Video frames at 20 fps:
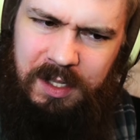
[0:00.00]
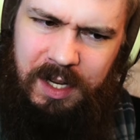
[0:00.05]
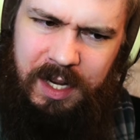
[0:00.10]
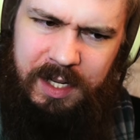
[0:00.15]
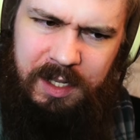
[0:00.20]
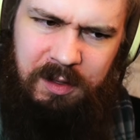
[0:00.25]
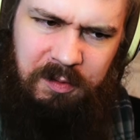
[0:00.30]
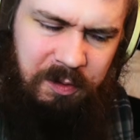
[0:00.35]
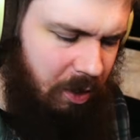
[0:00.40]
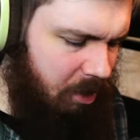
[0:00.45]

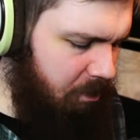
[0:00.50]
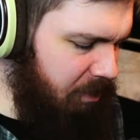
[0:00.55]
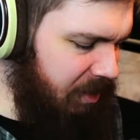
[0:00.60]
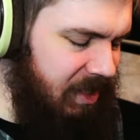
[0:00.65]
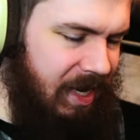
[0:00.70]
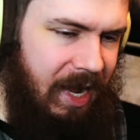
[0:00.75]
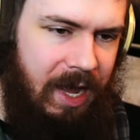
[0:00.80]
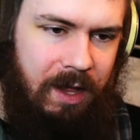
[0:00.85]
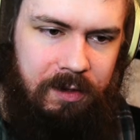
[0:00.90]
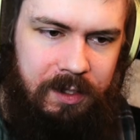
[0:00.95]
like very
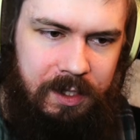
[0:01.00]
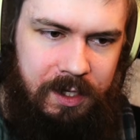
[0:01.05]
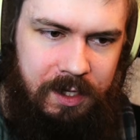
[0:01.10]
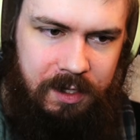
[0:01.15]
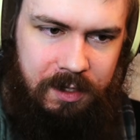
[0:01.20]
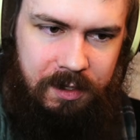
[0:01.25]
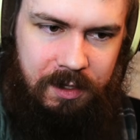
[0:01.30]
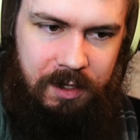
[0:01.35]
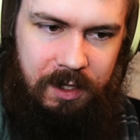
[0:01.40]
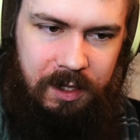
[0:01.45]

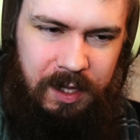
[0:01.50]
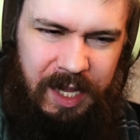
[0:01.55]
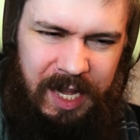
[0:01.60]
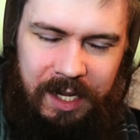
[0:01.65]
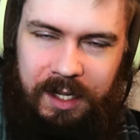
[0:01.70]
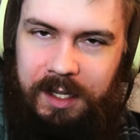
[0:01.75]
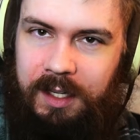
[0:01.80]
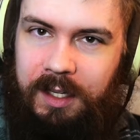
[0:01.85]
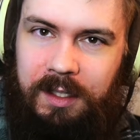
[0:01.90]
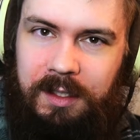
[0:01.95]
metallic
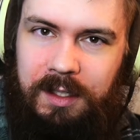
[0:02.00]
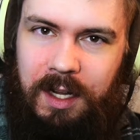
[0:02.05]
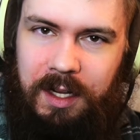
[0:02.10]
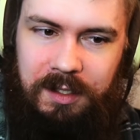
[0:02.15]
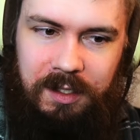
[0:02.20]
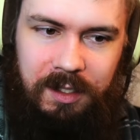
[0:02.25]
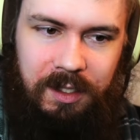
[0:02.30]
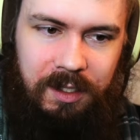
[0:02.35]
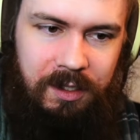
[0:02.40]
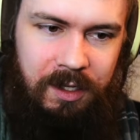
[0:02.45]
clanking,
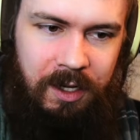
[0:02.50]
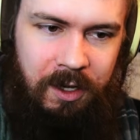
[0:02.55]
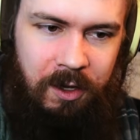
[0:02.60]
doesn't it?